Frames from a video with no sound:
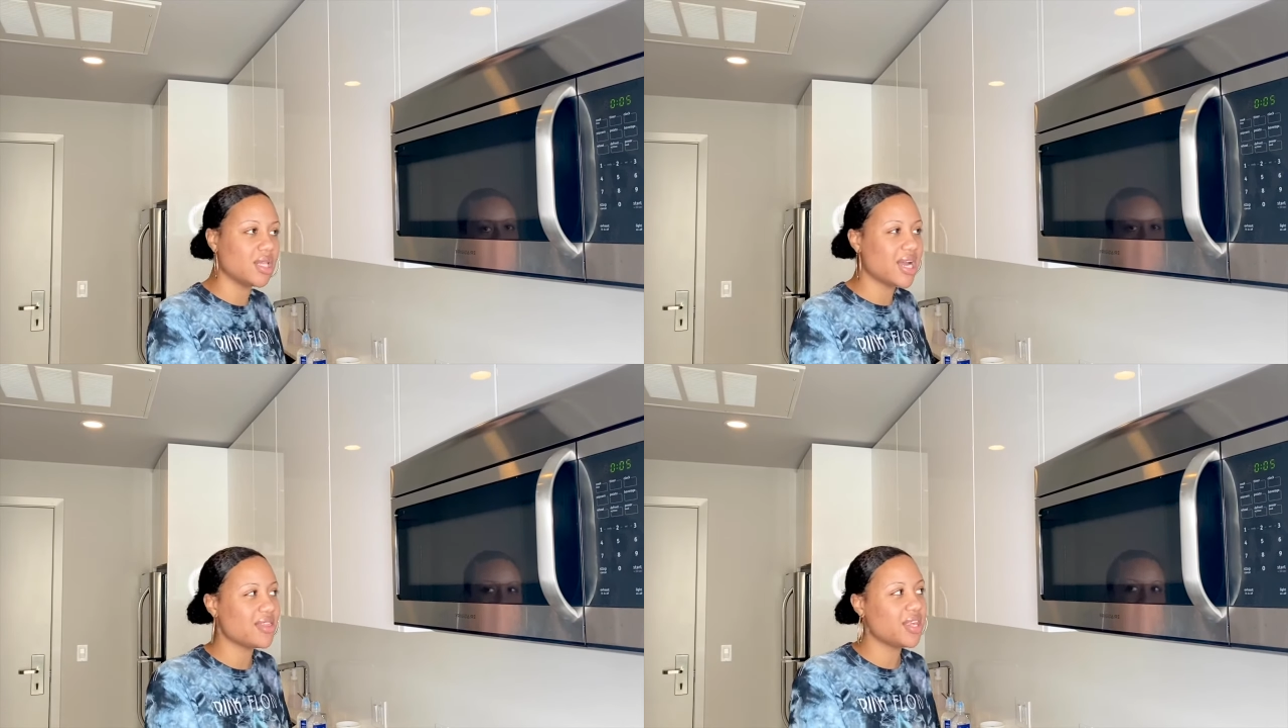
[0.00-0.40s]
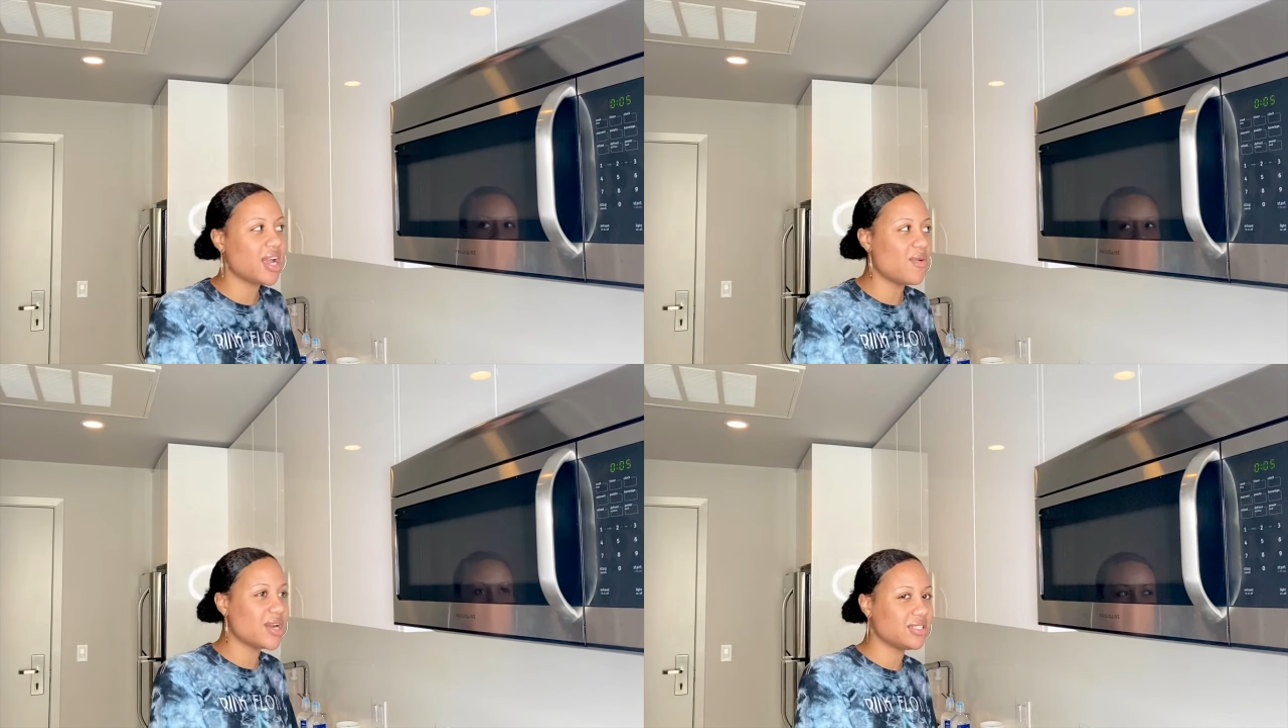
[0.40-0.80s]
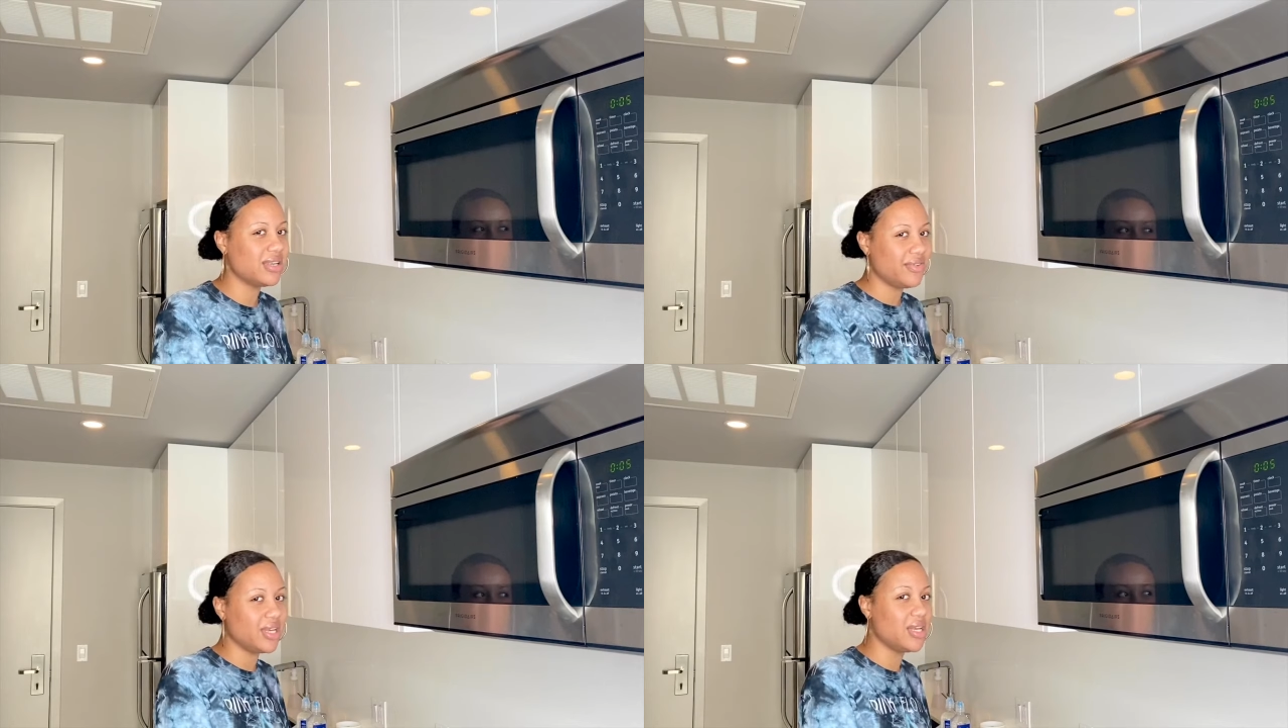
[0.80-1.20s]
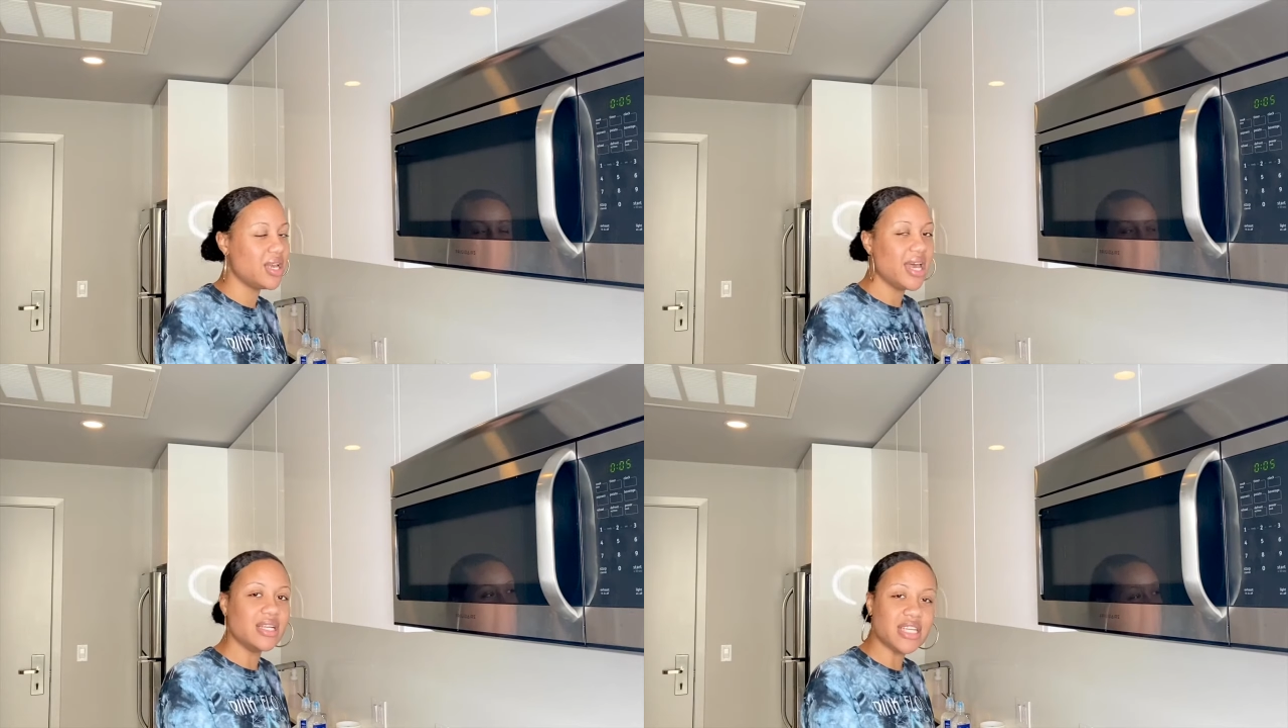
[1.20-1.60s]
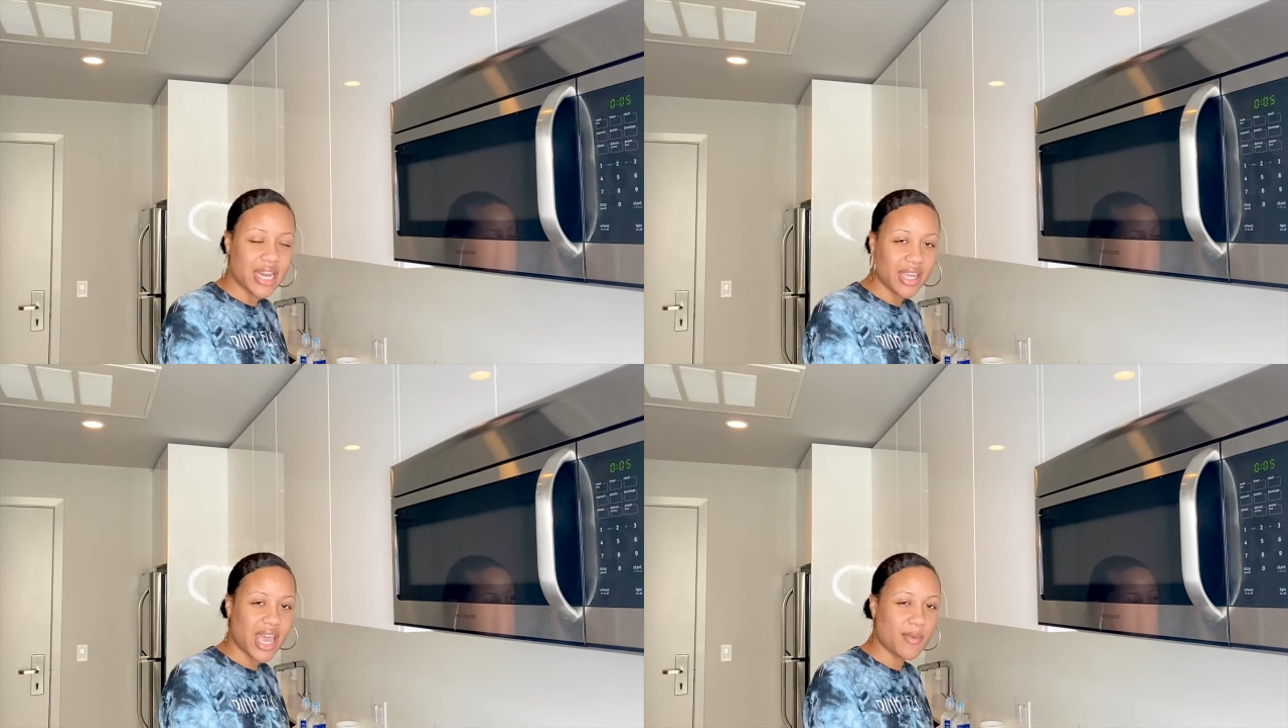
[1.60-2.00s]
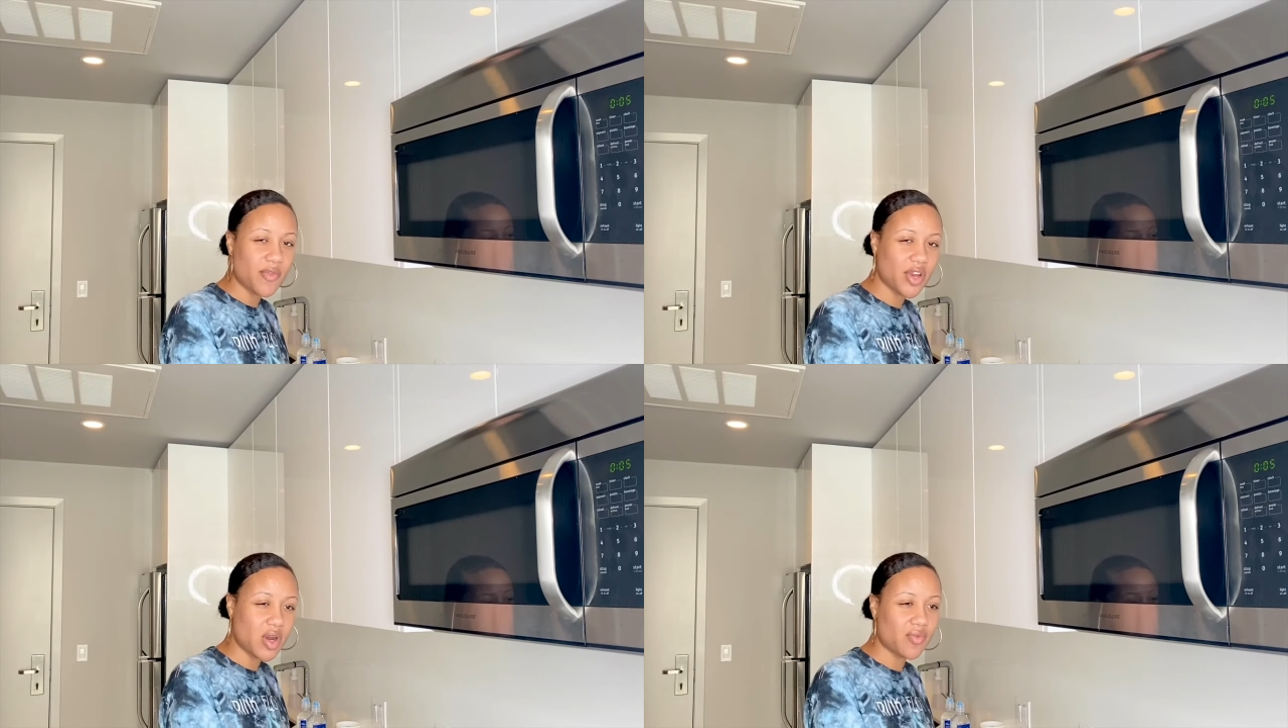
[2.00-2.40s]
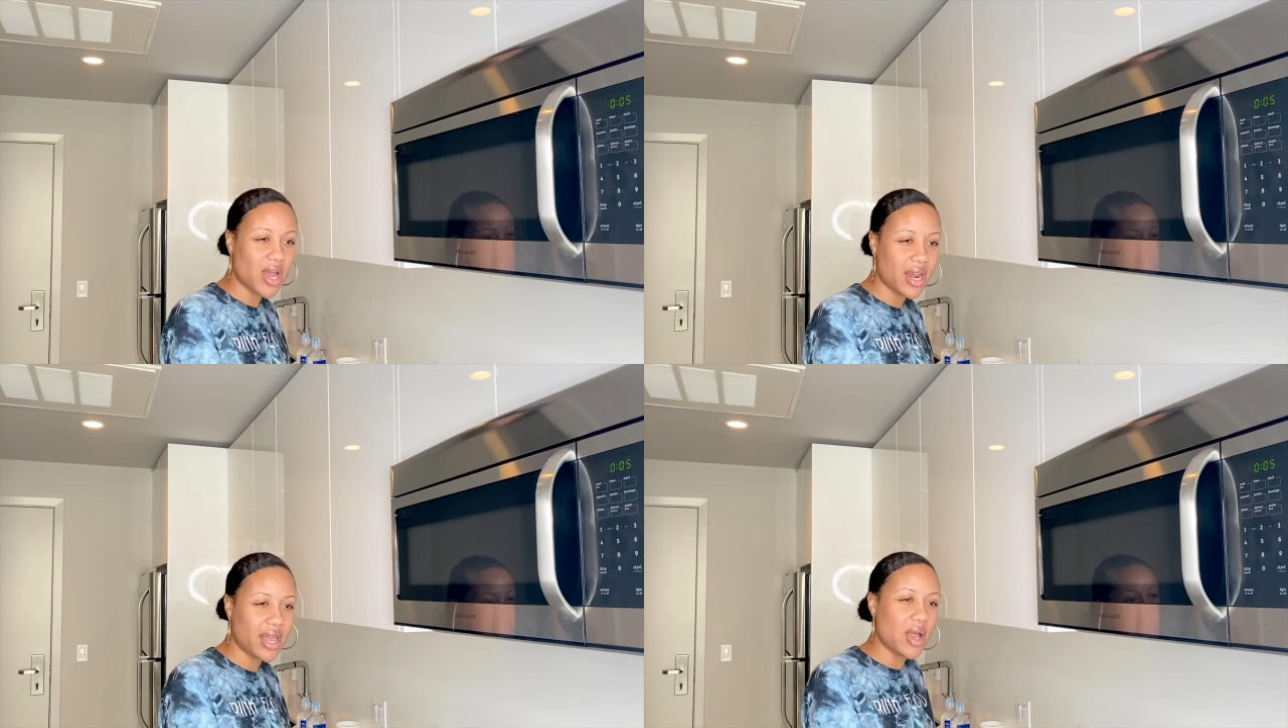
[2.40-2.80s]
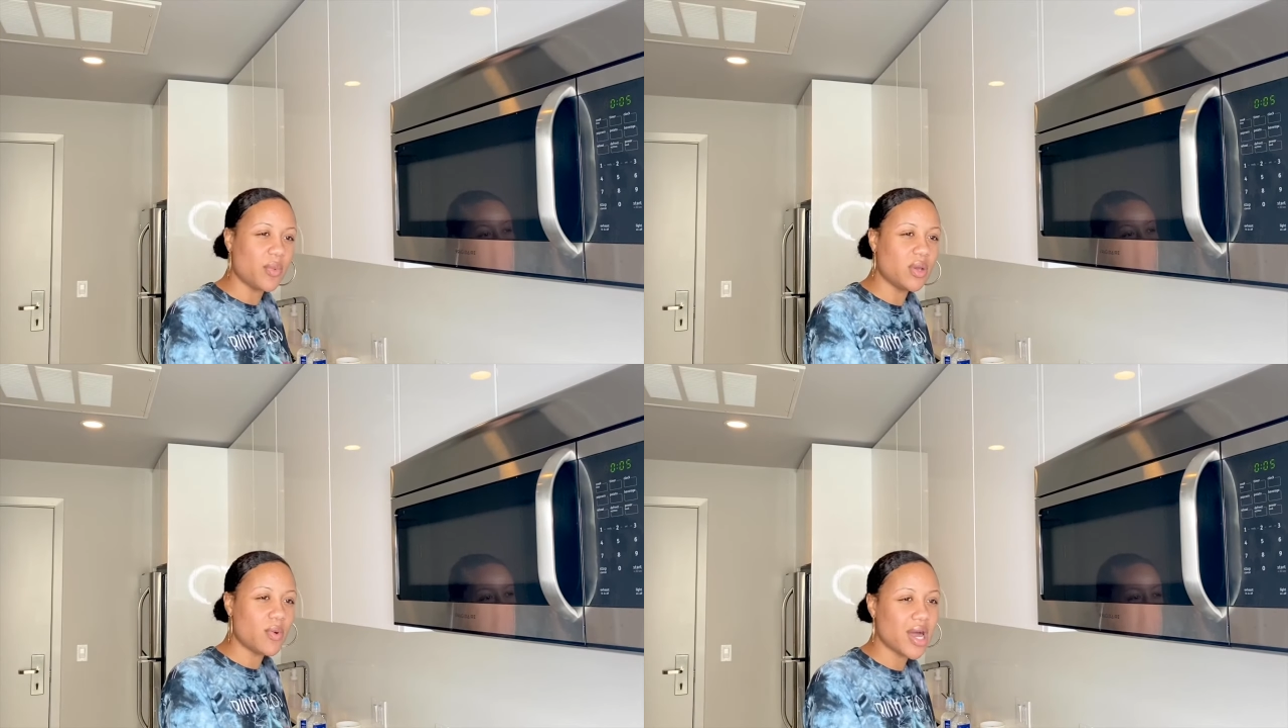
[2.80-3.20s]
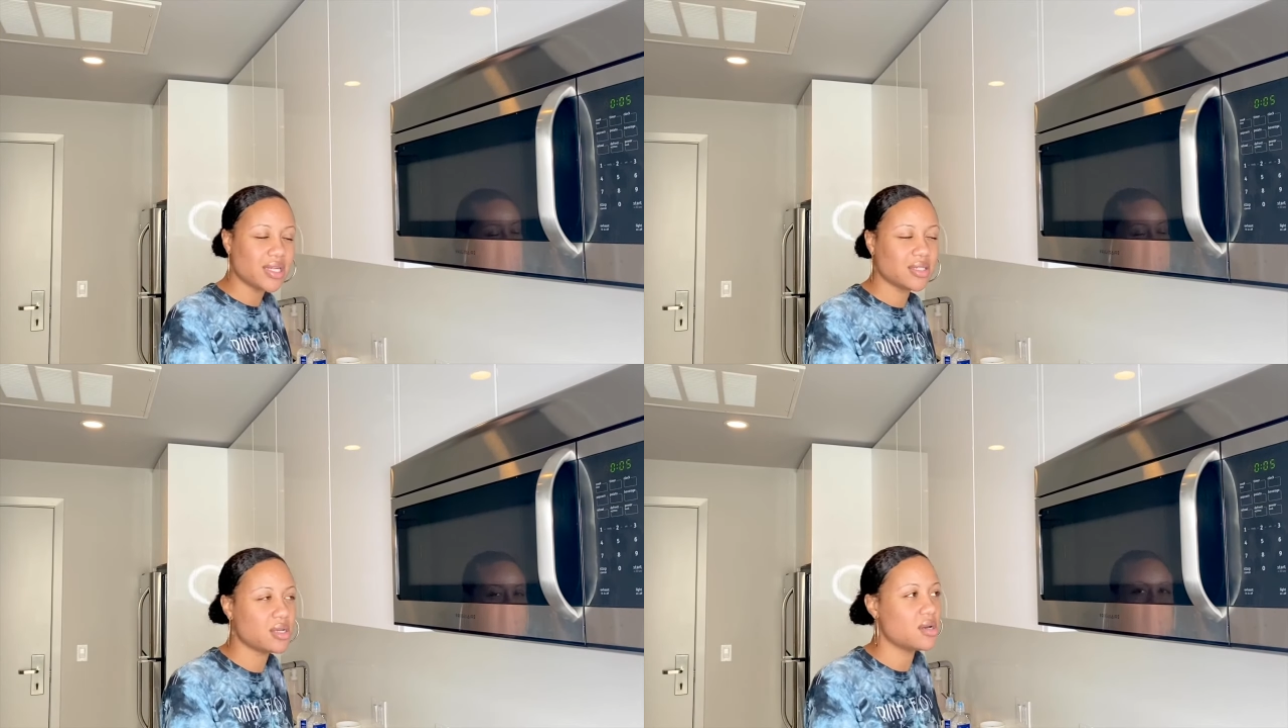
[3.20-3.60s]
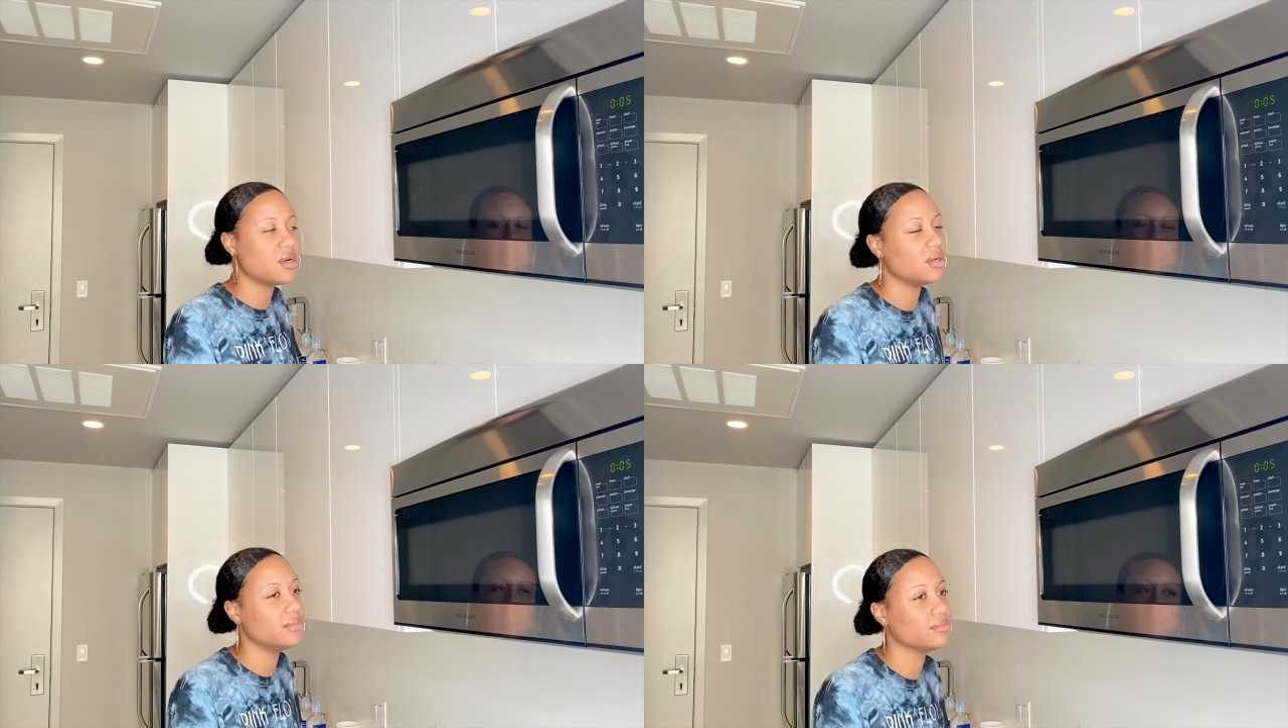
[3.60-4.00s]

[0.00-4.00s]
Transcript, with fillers: Like I think I watched TV Janet came over here on Friday and we watched um,